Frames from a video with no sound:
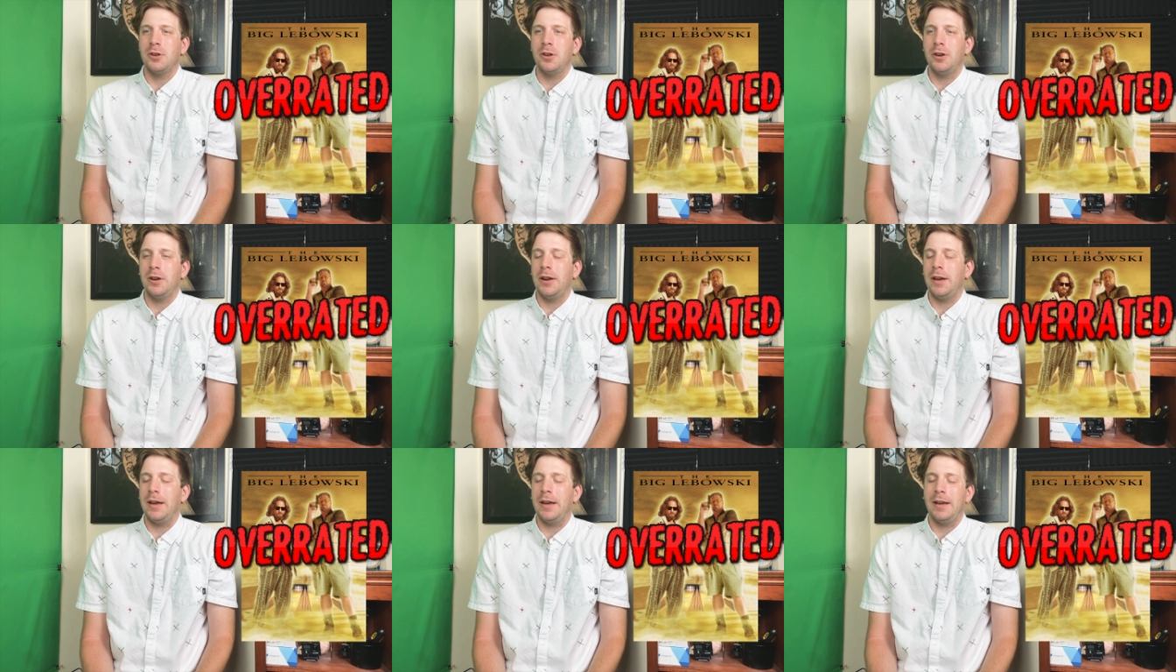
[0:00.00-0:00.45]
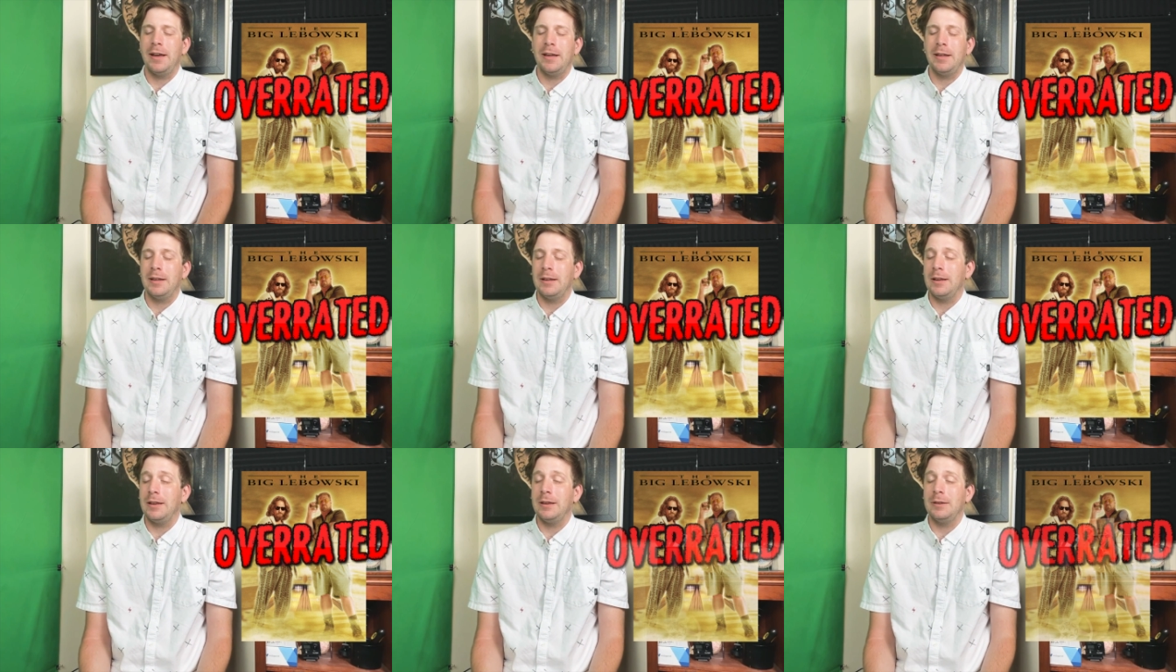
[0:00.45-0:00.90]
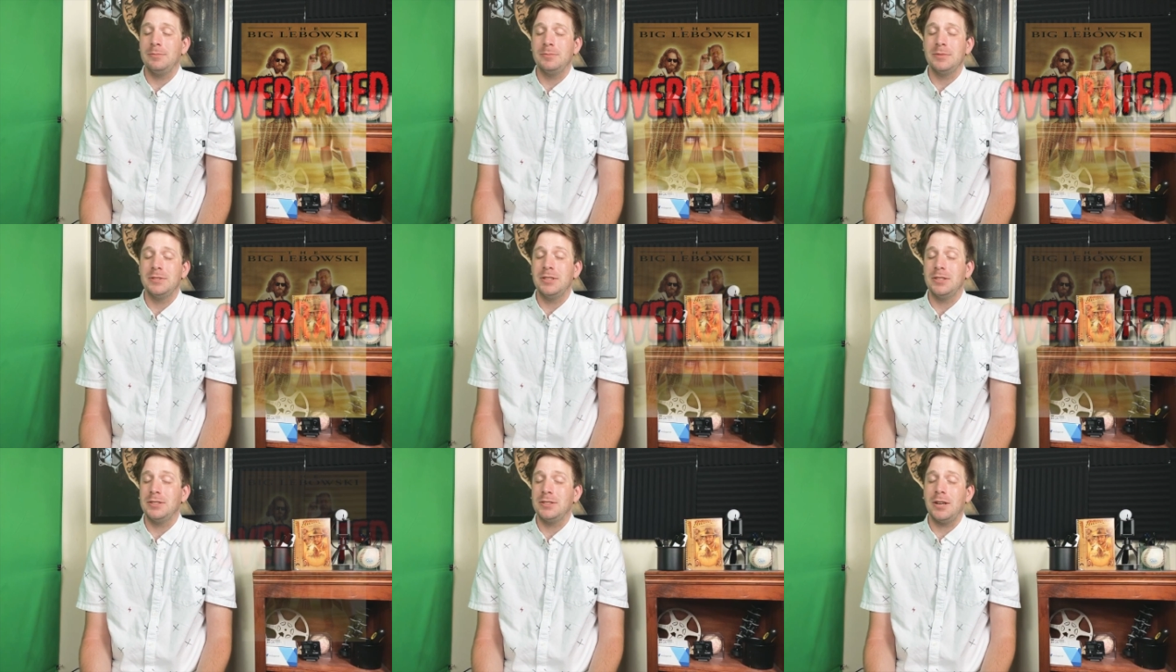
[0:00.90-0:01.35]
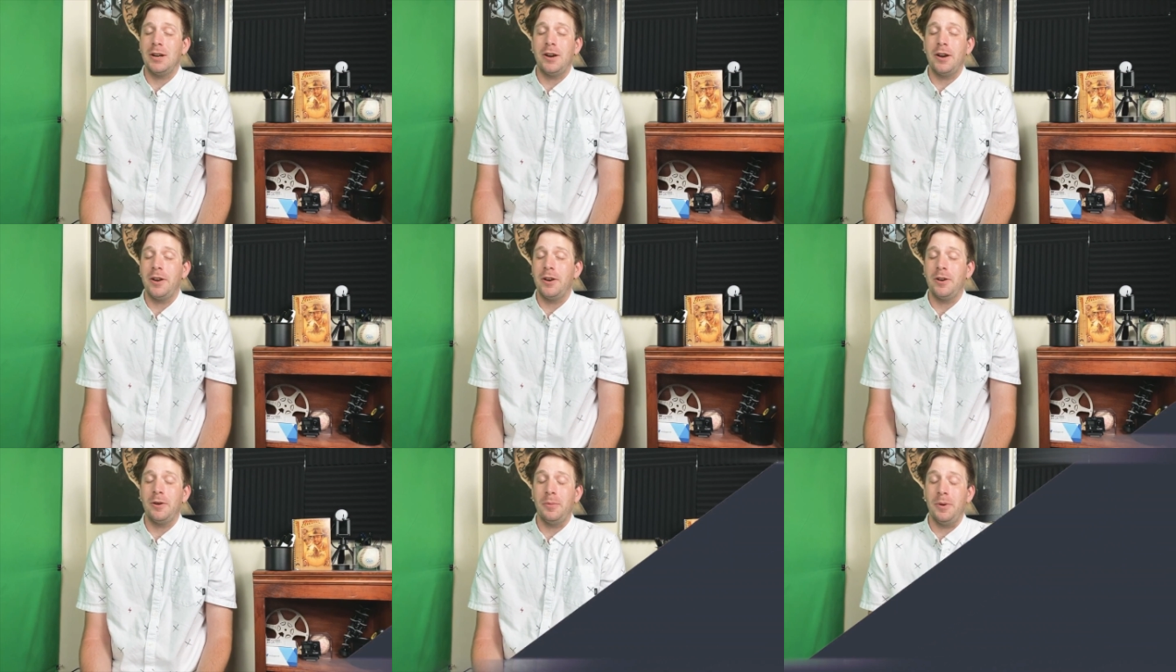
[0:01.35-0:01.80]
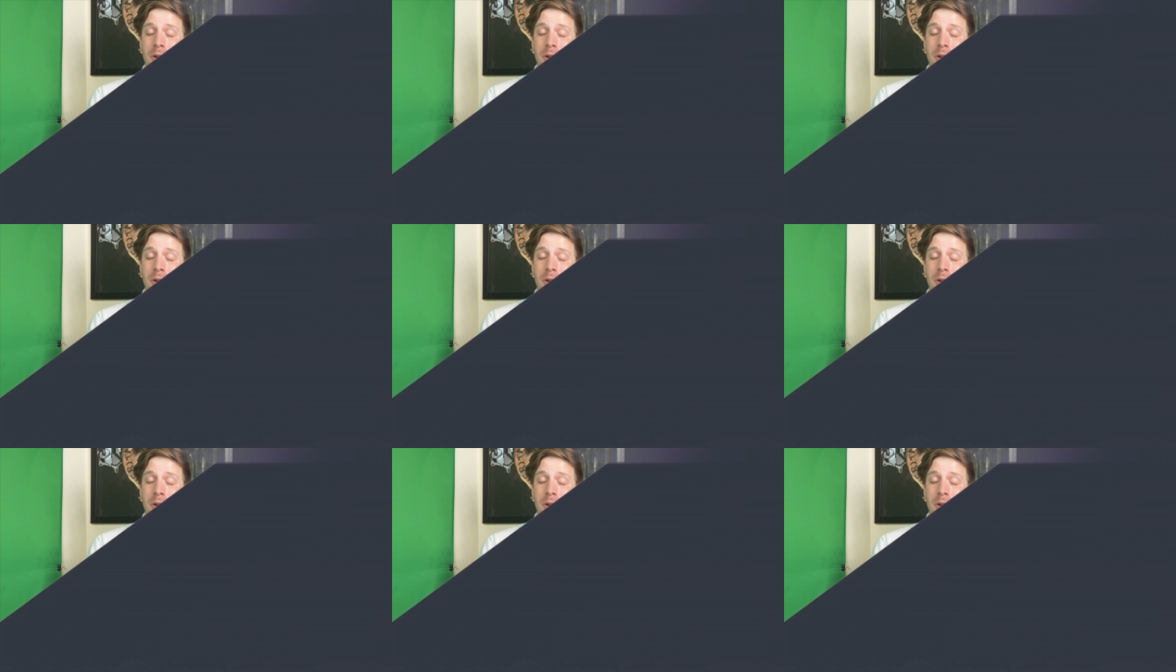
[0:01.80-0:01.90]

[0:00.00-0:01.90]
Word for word: and I am just tired of hearing about